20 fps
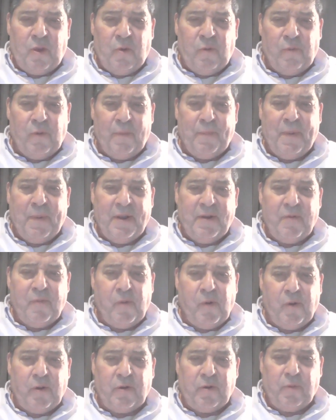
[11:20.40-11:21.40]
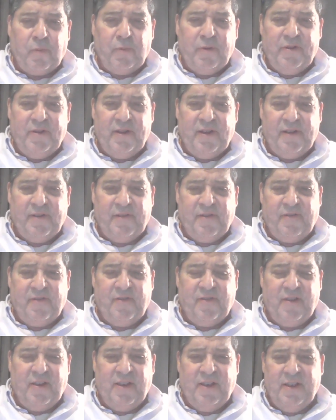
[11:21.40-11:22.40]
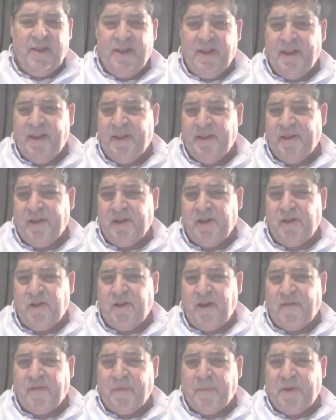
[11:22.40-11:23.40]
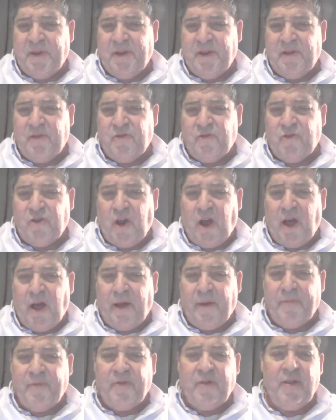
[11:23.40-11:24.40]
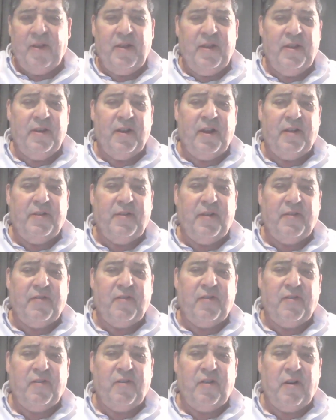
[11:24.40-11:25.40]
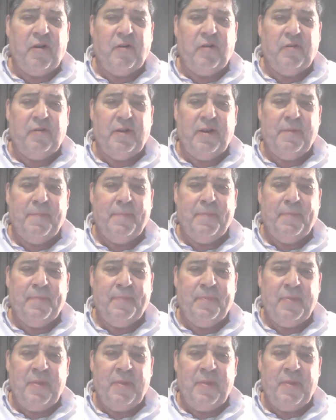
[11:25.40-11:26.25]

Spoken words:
repeated work or redundancy in government jobs and not necessarily